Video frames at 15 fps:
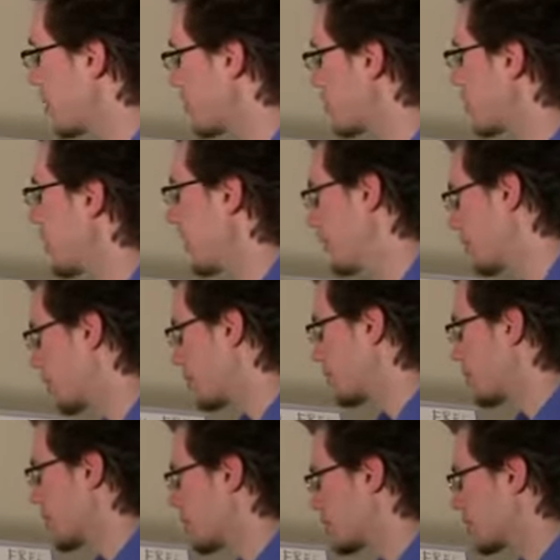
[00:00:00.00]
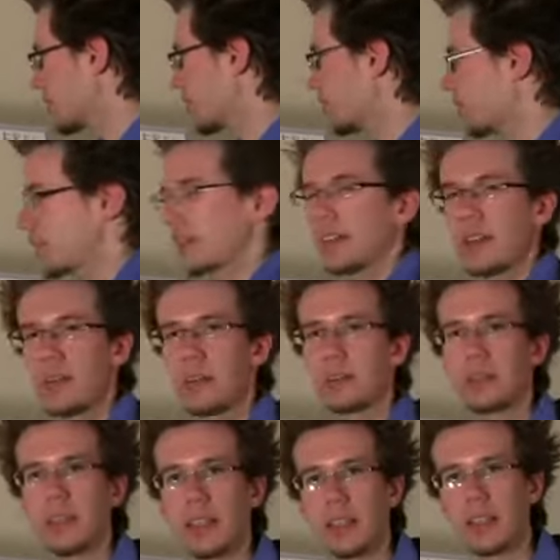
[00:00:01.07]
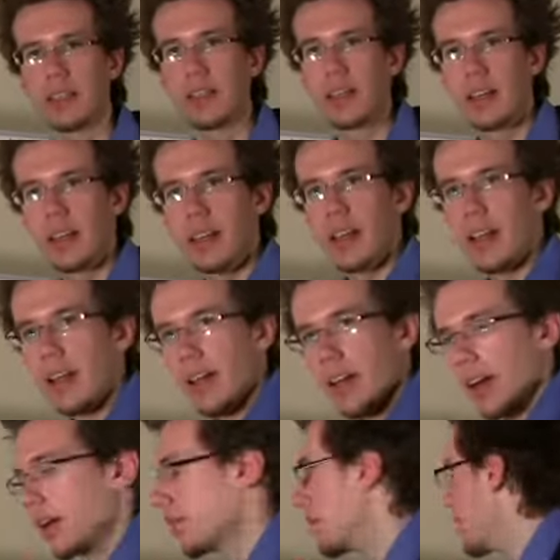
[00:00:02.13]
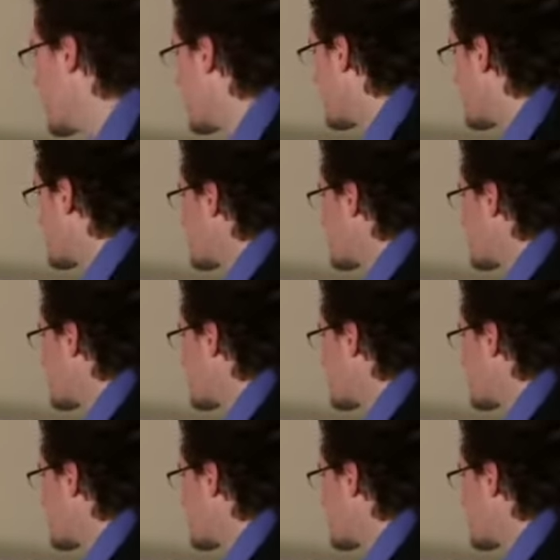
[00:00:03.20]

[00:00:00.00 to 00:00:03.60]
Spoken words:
up, and you can place a note in between. Okay,